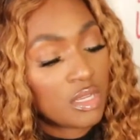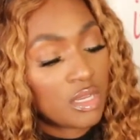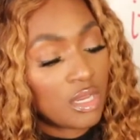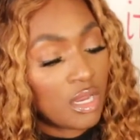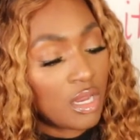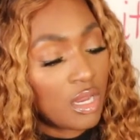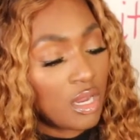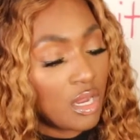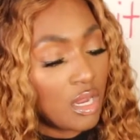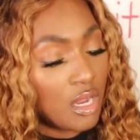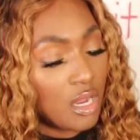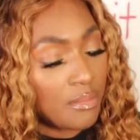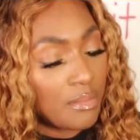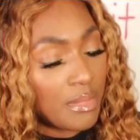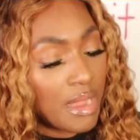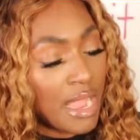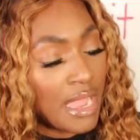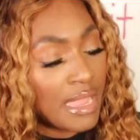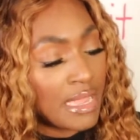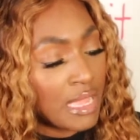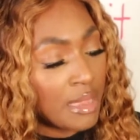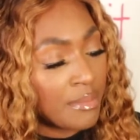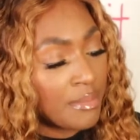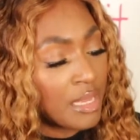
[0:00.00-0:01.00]
I
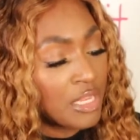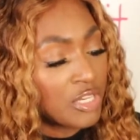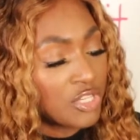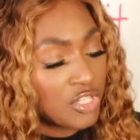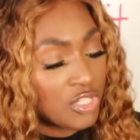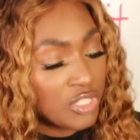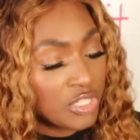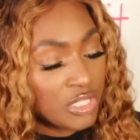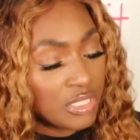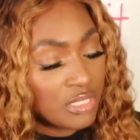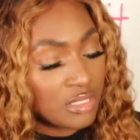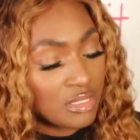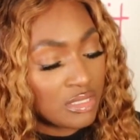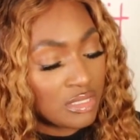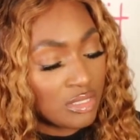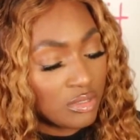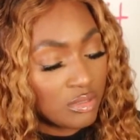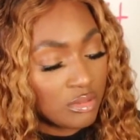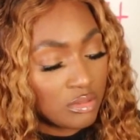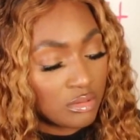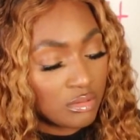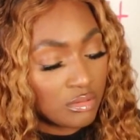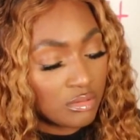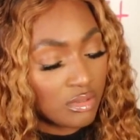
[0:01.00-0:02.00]
am actually
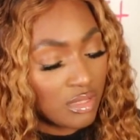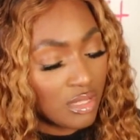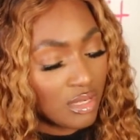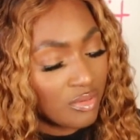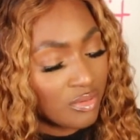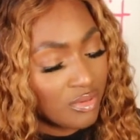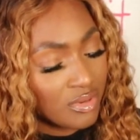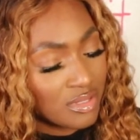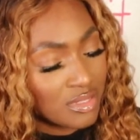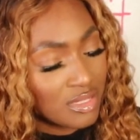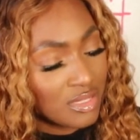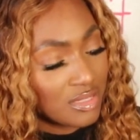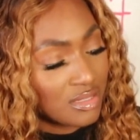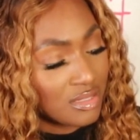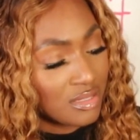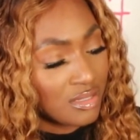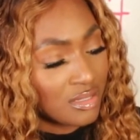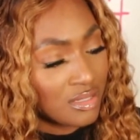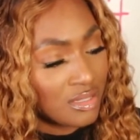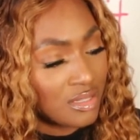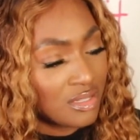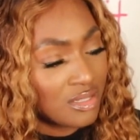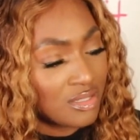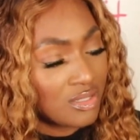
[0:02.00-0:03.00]
still, I don't want to say still
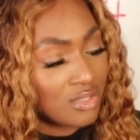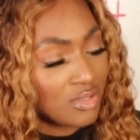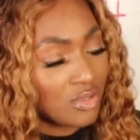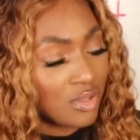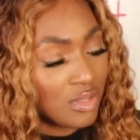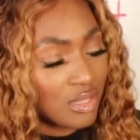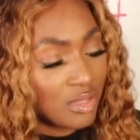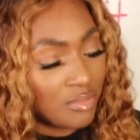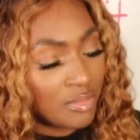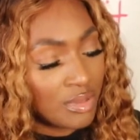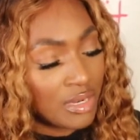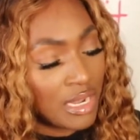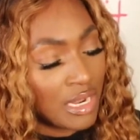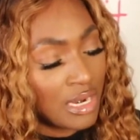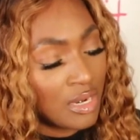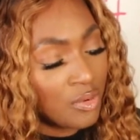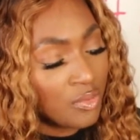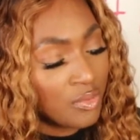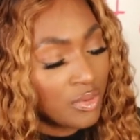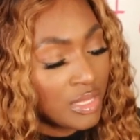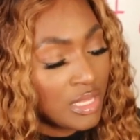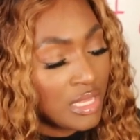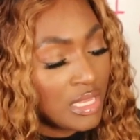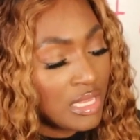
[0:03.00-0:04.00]
going to install it, but I
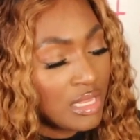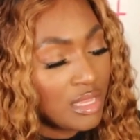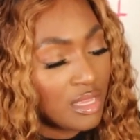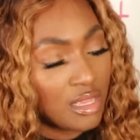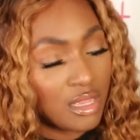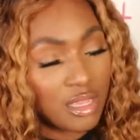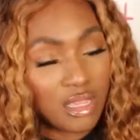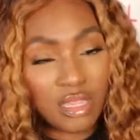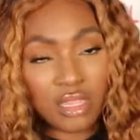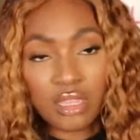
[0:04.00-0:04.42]
low-key,